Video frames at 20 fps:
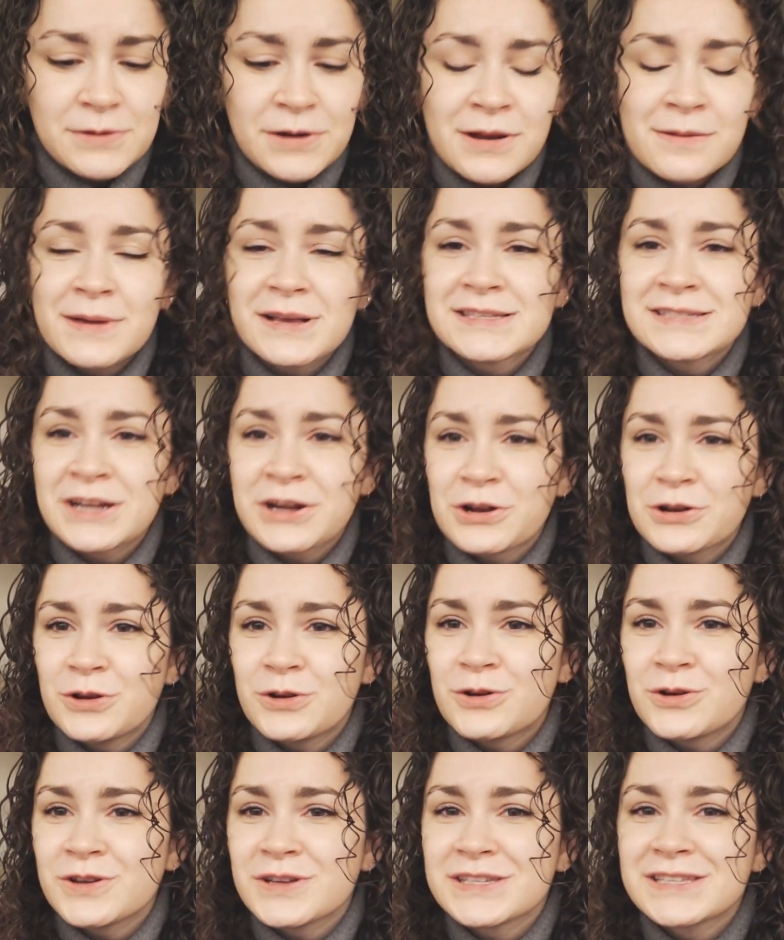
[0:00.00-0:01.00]
We're gonna make
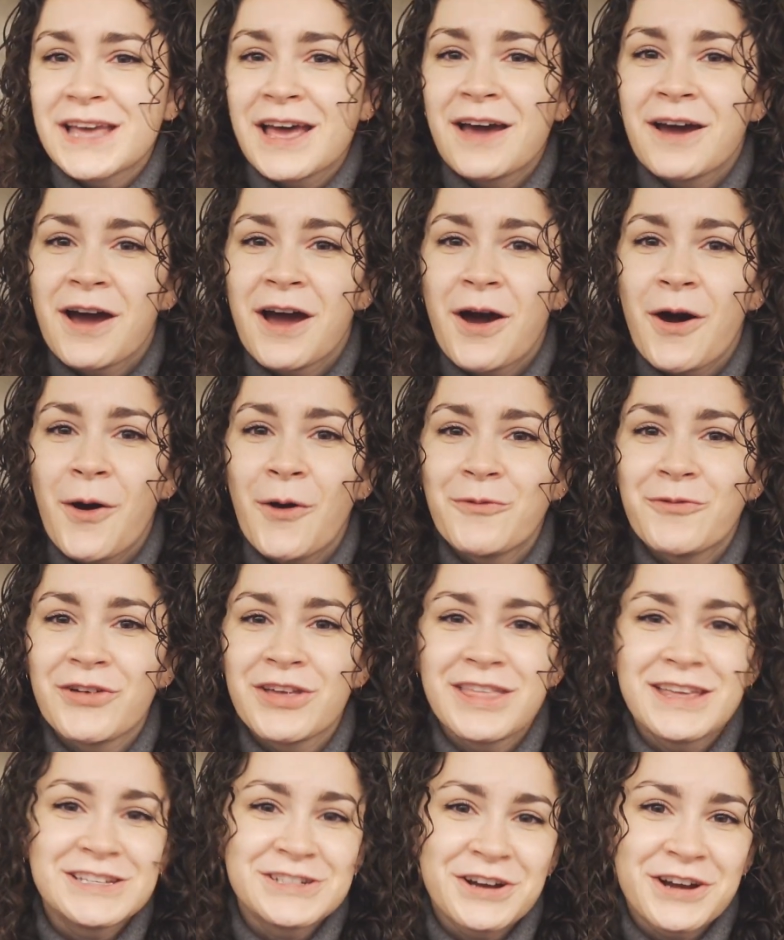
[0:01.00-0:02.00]
snickerdoodles.
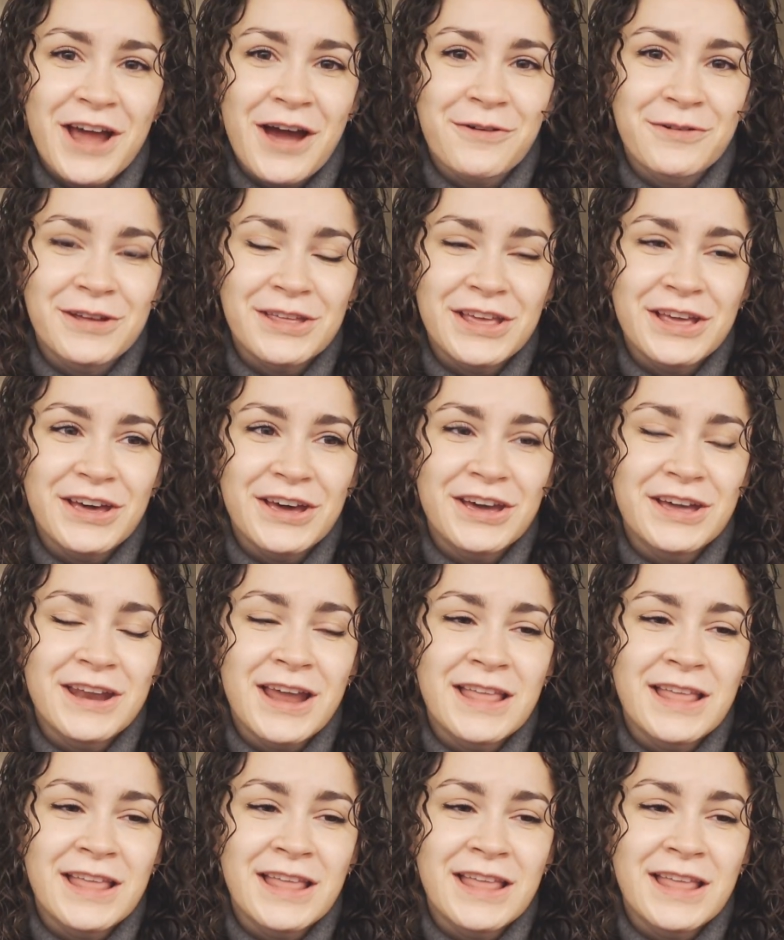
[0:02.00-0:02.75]
Hopefully they turn out really good